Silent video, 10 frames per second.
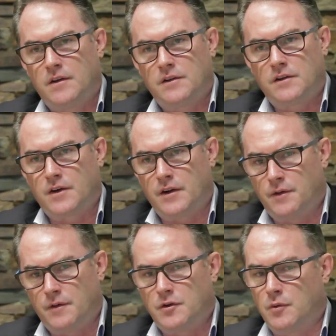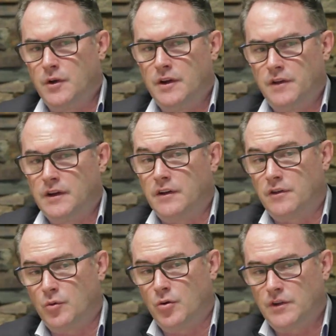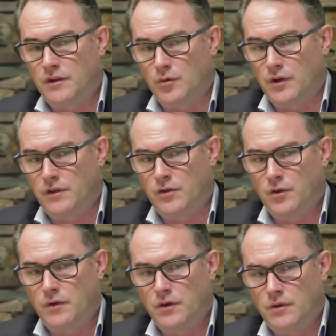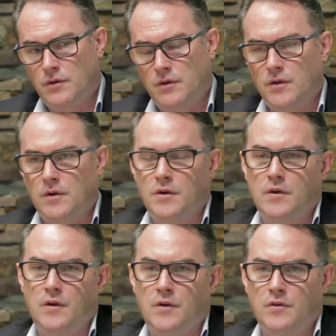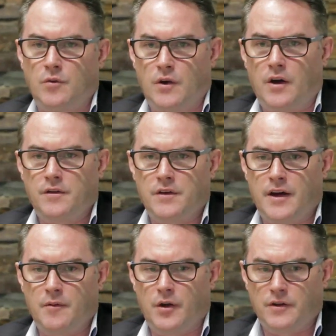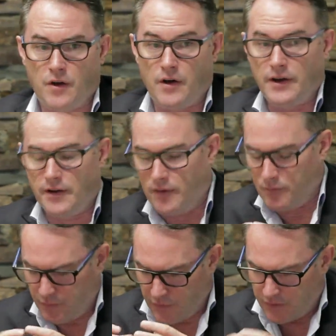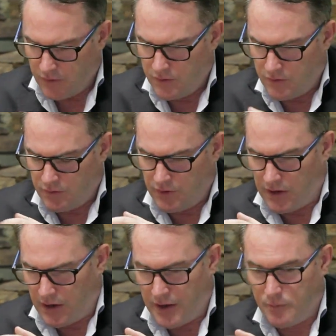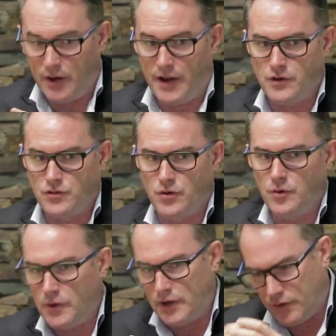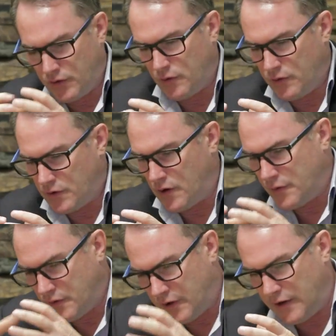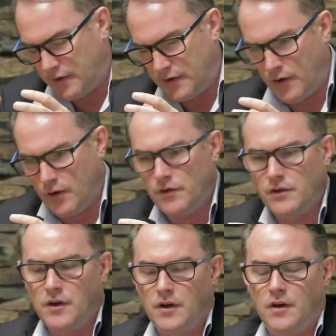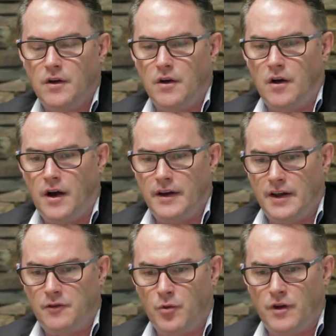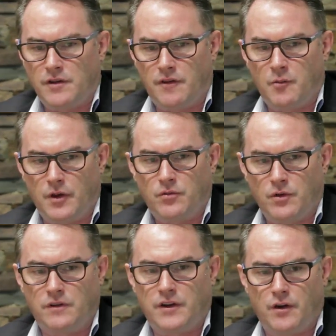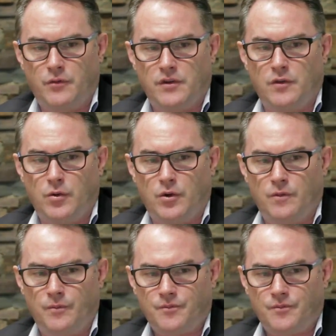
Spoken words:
It's kind of, to me, thinking small doesn't really serve you. So when I started my tiny little business, out of my lounge room and then a serviced office and a little terrace, I had an aspiration to have the best real estate office in the world.